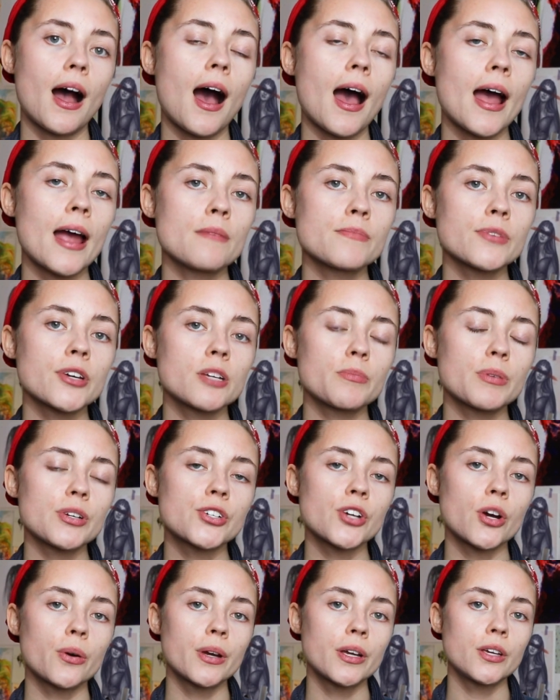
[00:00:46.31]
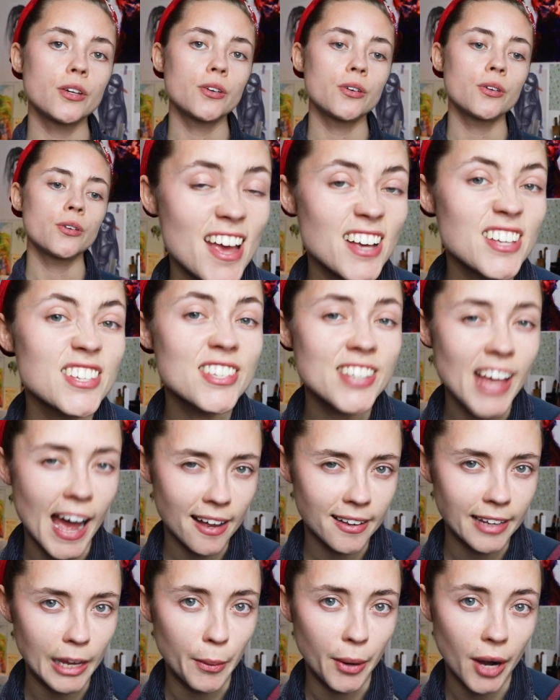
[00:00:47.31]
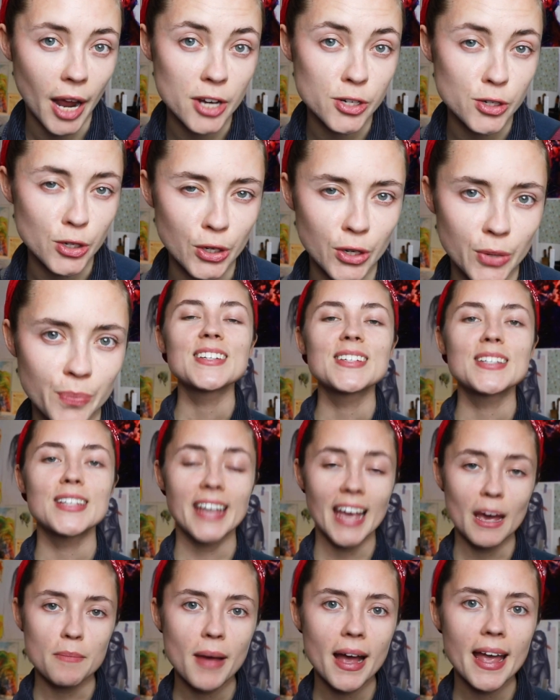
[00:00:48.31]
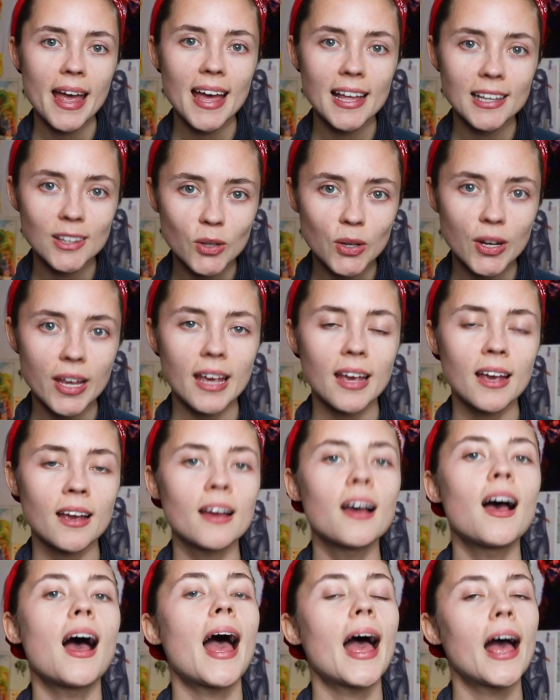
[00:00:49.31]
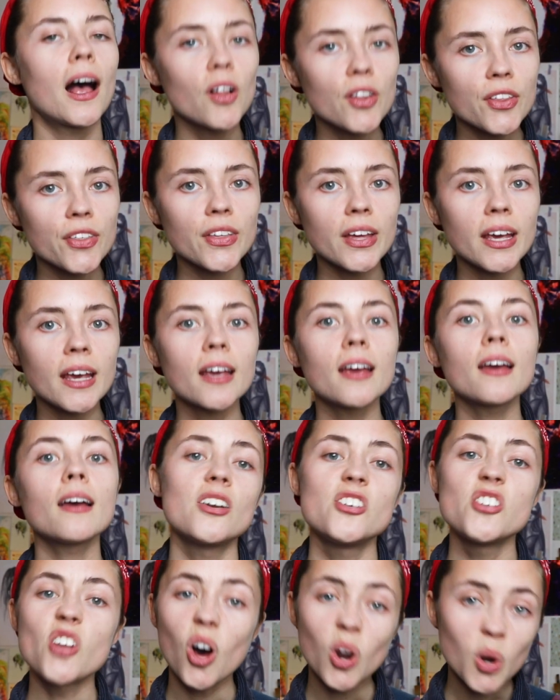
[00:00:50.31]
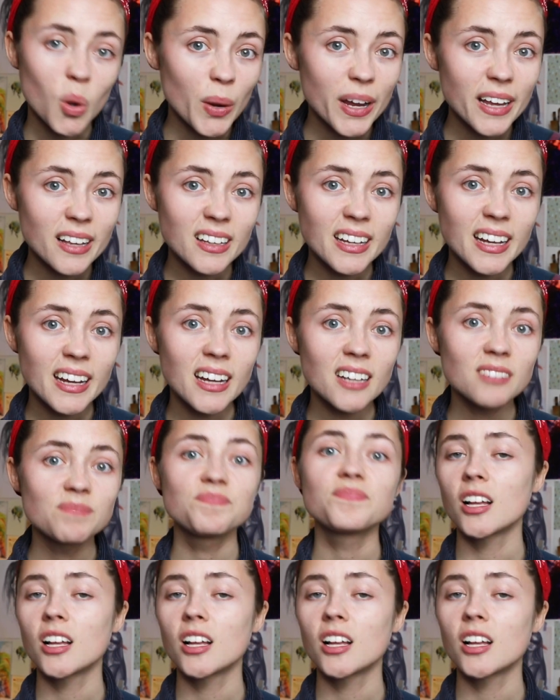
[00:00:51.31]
I'm going to be showing you exactly what I do to get my hair looking healthy, not oily,